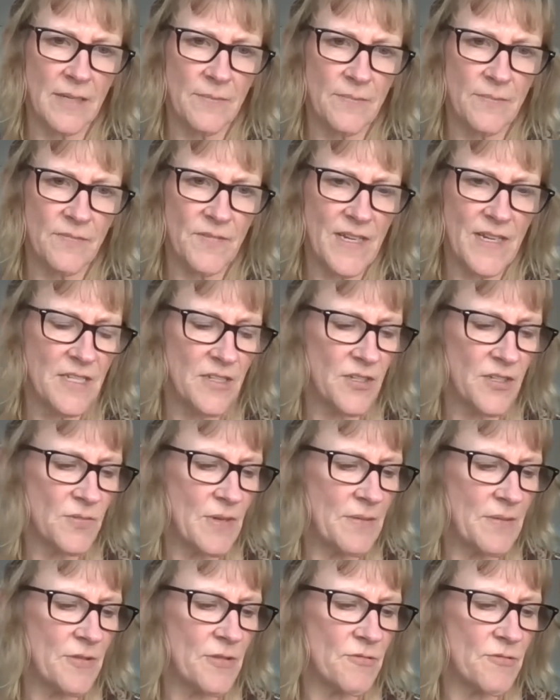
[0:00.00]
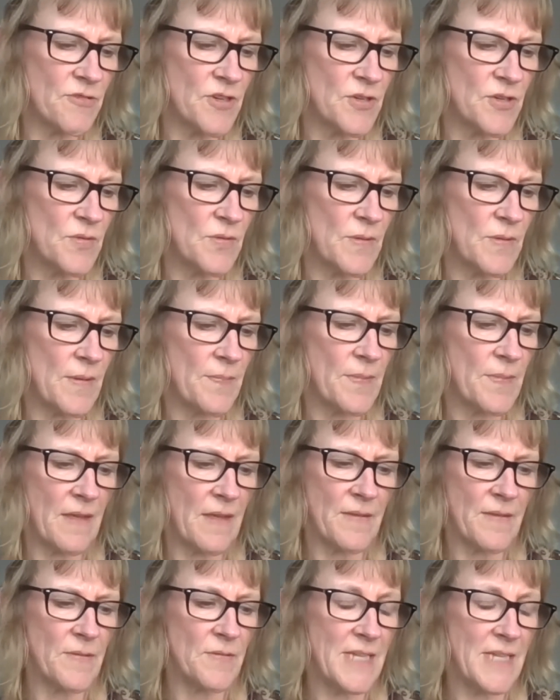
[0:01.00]
Vida just went through, I
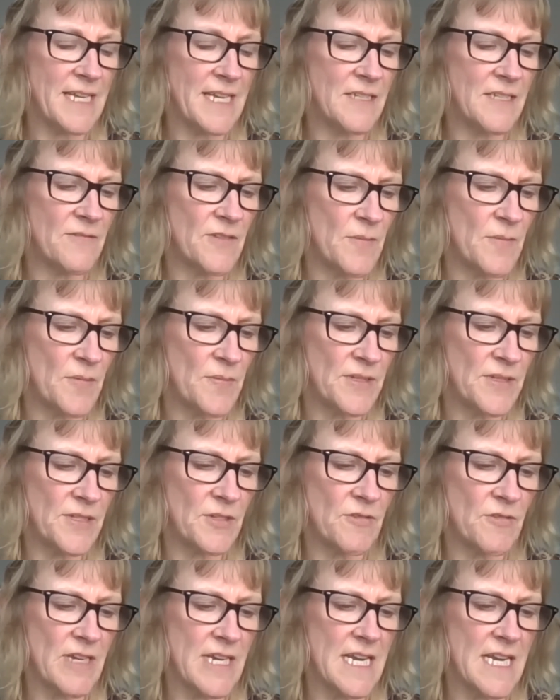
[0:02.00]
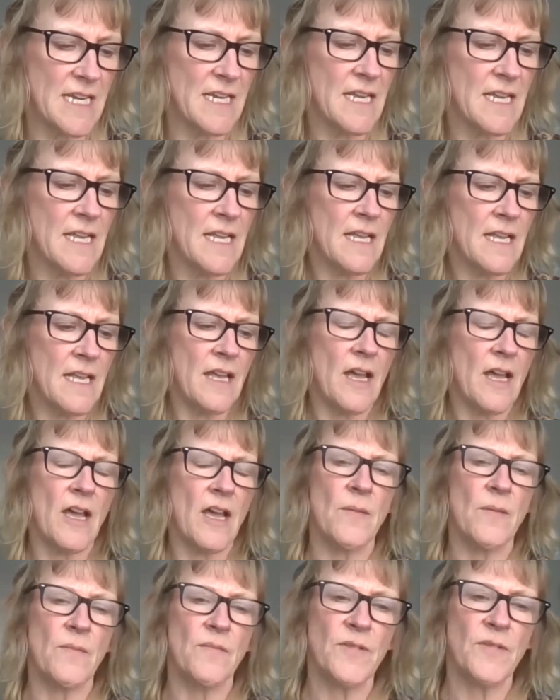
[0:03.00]
think there's 8 of them on the screen
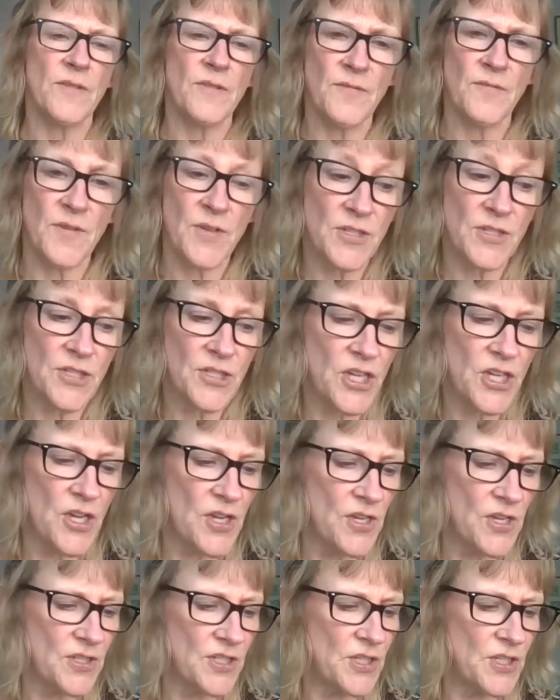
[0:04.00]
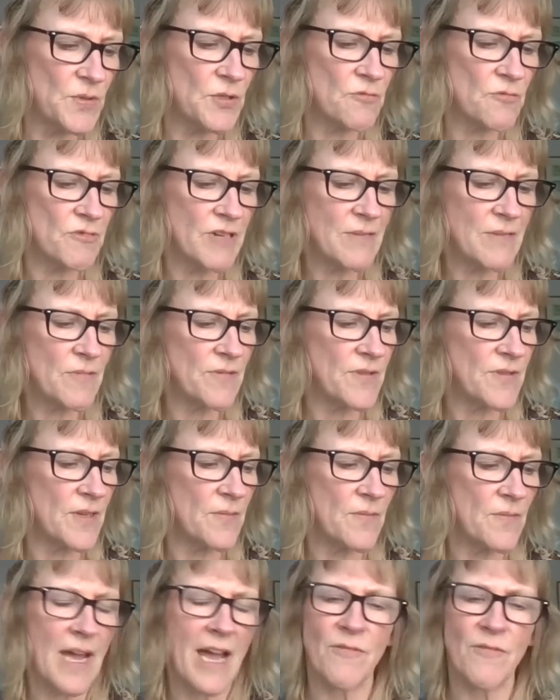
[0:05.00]
for the first year. Do you agree with
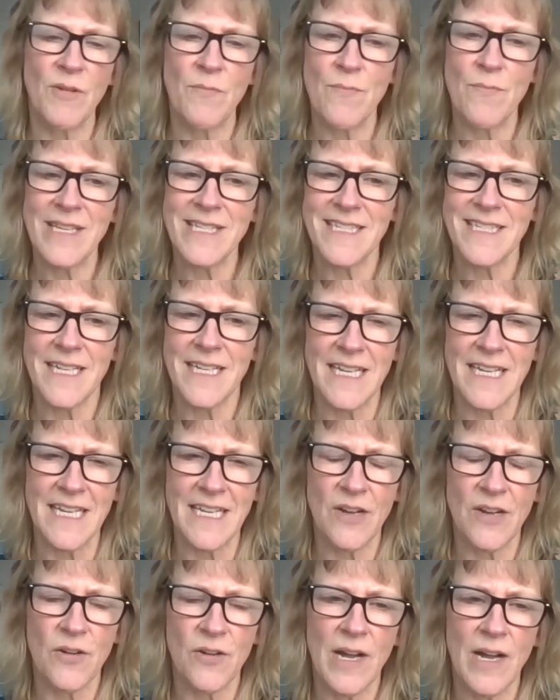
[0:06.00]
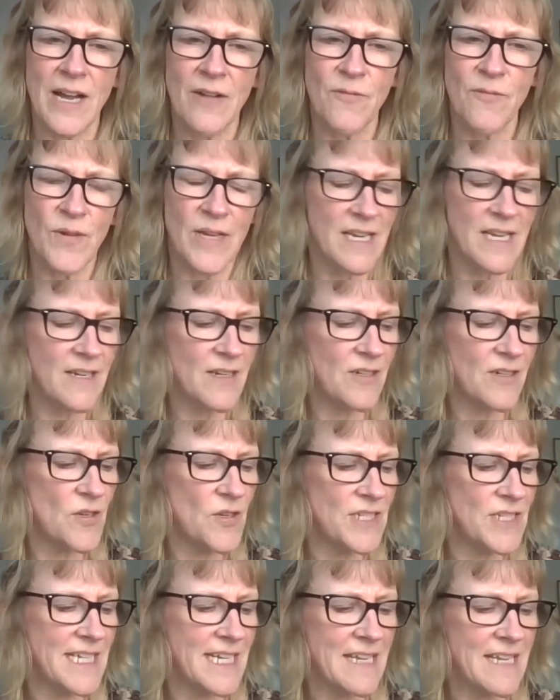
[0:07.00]
them? Have we missed any, or have we
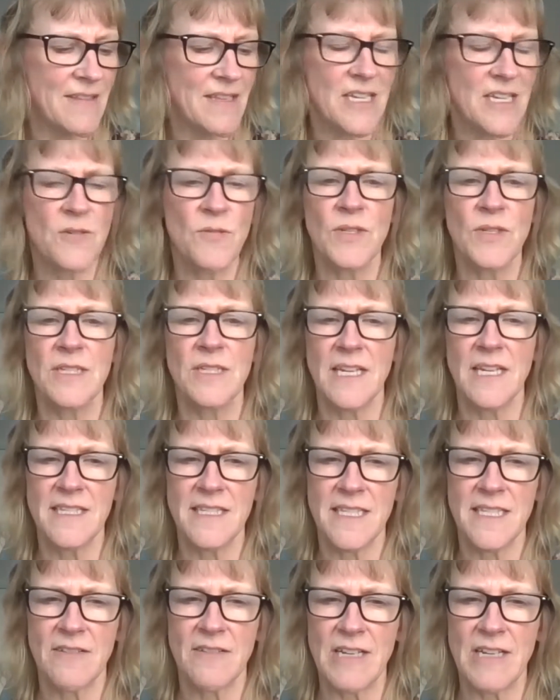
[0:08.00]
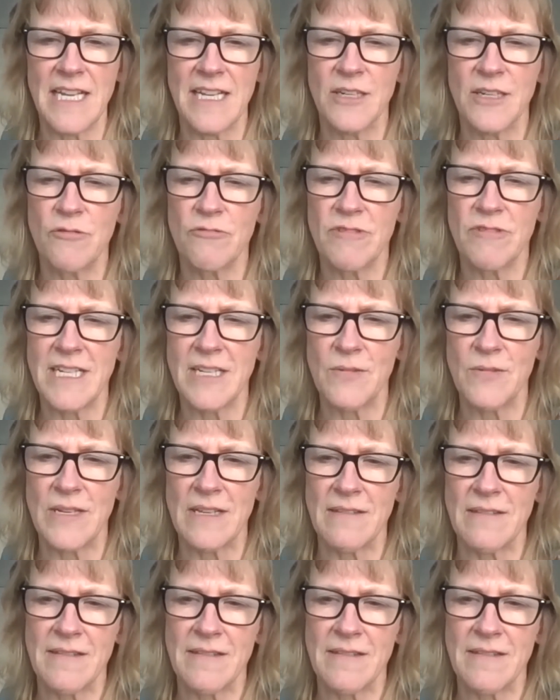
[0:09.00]
included any that you wouldn't necessarily agree with?